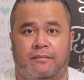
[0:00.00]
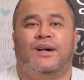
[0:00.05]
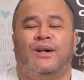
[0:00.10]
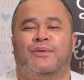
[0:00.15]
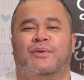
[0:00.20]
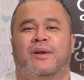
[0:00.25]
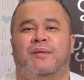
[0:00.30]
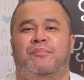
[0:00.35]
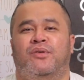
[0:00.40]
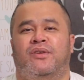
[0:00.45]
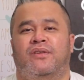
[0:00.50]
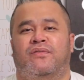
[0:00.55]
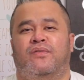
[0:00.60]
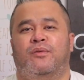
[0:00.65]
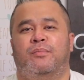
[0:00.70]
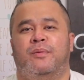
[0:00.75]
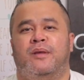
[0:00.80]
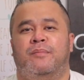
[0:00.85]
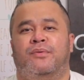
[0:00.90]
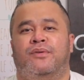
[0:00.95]
All right,
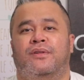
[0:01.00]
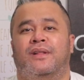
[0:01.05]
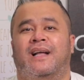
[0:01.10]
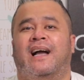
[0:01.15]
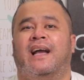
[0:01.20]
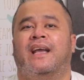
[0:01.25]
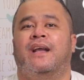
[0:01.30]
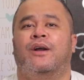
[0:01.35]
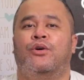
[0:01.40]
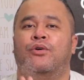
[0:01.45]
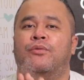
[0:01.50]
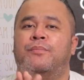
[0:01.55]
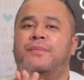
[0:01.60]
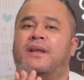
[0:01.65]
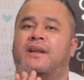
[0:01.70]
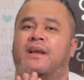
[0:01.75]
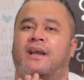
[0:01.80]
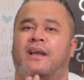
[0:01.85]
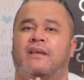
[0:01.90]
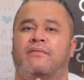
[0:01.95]
beautiful people, I hope
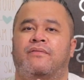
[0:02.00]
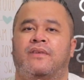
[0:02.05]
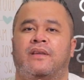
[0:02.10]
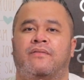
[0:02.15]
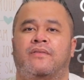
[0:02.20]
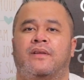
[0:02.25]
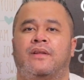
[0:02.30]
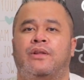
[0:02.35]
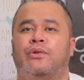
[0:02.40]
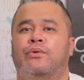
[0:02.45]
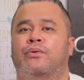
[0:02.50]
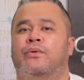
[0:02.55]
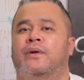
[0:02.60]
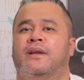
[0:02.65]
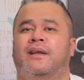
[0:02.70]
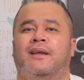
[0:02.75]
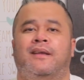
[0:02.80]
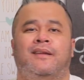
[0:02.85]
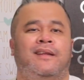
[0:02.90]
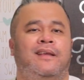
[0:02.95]
that I have given you
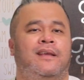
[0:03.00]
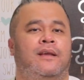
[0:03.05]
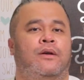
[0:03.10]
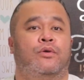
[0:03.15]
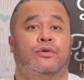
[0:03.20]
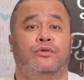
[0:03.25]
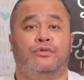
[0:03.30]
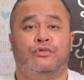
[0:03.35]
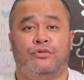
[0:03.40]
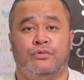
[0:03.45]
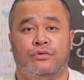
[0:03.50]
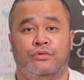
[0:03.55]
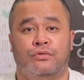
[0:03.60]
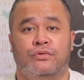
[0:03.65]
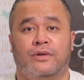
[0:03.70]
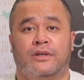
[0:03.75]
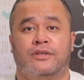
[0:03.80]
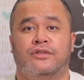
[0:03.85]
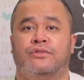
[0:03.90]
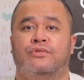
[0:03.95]
an idea or
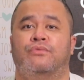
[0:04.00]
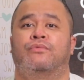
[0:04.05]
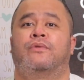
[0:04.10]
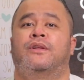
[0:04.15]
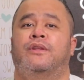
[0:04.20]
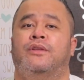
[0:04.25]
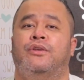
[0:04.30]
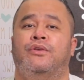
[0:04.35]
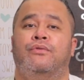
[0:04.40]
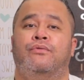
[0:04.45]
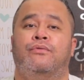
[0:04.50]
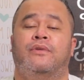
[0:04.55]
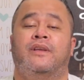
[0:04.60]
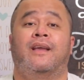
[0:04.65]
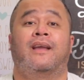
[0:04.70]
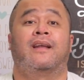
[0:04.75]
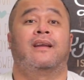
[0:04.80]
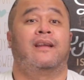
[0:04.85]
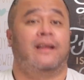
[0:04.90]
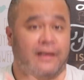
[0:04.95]
two as to what you
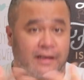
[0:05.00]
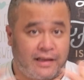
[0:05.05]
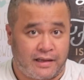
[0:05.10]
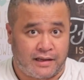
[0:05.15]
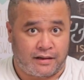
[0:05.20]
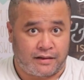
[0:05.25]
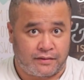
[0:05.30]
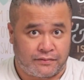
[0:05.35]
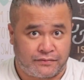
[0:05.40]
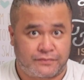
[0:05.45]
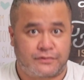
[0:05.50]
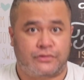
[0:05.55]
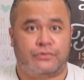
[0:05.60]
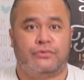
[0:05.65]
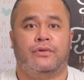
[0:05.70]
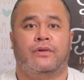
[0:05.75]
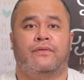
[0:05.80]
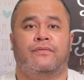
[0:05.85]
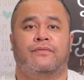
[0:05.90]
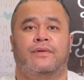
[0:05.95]
can give to
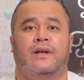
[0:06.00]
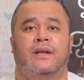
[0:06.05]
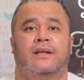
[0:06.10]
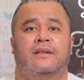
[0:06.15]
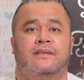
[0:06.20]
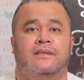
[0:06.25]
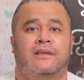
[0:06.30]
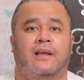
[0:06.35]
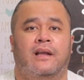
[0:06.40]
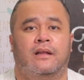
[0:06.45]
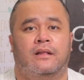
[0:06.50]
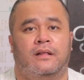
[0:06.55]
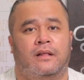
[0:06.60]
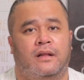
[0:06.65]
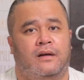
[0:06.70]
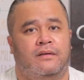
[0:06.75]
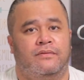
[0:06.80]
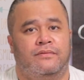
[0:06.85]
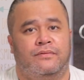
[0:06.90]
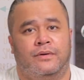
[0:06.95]
your friends and
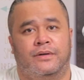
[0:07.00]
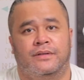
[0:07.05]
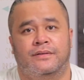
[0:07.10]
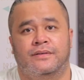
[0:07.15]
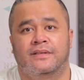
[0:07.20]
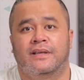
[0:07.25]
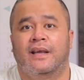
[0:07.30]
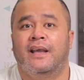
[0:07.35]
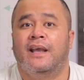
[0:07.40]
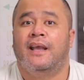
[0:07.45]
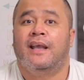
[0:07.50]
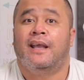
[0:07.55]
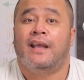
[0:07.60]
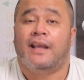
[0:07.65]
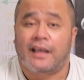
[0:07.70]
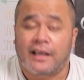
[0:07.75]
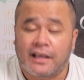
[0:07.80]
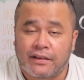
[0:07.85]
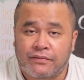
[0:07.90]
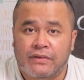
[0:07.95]
loved ones.
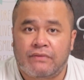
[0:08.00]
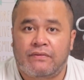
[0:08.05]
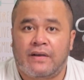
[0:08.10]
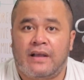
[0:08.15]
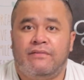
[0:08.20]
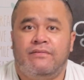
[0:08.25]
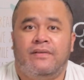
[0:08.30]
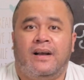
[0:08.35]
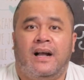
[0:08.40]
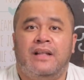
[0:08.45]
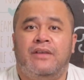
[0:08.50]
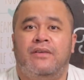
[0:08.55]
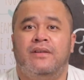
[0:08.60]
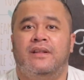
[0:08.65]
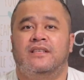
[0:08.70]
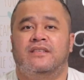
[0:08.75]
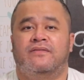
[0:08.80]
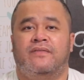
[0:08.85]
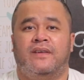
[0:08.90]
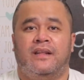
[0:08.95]
If you find value in
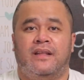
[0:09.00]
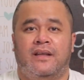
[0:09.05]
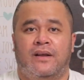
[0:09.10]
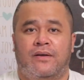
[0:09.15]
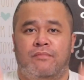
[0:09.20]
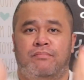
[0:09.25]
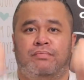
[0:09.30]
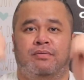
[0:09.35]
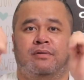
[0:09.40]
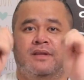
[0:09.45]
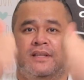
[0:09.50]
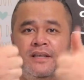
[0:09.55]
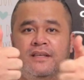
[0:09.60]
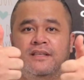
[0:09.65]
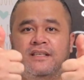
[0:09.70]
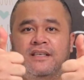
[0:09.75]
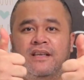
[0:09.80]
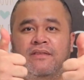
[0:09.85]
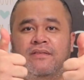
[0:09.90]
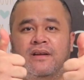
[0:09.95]
this video,
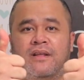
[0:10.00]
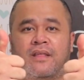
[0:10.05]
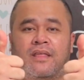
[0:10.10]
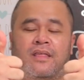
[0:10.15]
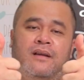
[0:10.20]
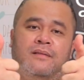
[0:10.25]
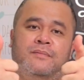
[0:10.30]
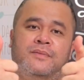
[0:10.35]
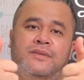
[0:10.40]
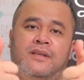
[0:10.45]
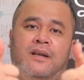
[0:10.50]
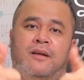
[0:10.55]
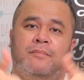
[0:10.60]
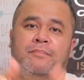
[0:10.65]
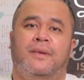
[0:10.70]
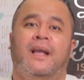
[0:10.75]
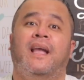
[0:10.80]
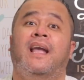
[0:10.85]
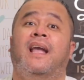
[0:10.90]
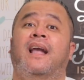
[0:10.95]
please give it a thumbs
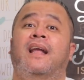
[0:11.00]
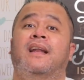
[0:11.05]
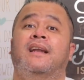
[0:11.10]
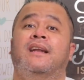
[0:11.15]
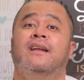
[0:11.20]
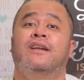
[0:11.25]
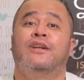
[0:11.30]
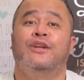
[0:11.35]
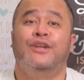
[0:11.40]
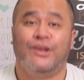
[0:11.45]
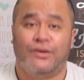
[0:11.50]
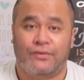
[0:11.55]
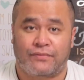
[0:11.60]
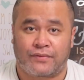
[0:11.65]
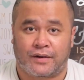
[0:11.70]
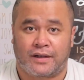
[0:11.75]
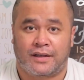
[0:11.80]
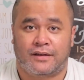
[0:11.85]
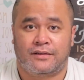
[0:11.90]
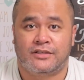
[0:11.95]
up and don't
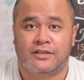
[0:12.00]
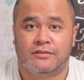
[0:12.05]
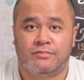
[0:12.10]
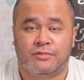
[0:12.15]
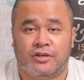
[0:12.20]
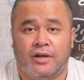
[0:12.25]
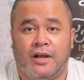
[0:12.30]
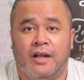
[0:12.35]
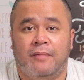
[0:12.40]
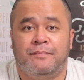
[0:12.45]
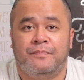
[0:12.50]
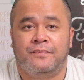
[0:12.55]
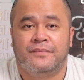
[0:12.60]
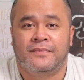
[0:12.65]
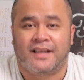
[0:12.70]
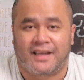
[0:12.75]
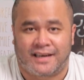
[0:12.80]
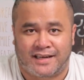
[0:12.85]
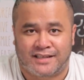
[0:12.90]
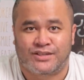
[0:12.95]
forget to subscribe.
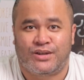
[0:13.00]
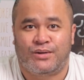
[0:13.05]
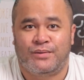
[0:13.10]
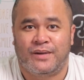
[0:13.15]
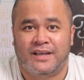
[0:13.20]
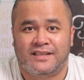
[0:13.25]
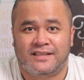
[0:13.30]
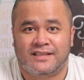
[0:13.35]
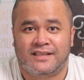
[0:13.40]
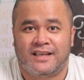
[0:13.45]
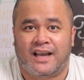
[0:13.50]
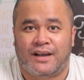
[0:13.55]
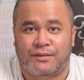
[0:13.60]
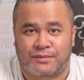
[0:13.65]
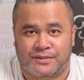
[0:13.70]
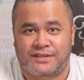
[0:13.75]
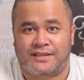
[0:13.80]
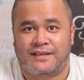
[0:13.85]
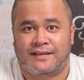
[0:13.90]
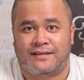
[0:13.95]
And as always, I
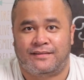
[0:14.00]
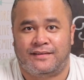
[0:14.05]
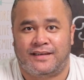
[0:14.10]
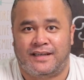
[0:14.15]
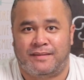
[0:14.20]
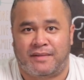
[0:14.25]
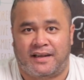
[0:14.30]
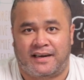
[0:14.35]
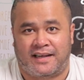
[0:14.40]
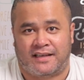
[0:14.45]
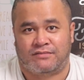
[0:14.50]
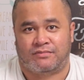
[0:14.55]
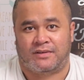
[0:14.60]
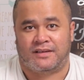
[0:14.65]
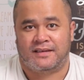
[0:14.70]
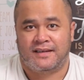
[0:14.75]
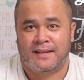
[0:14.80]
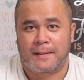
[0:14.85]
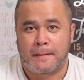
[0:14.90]
will see you in my next one.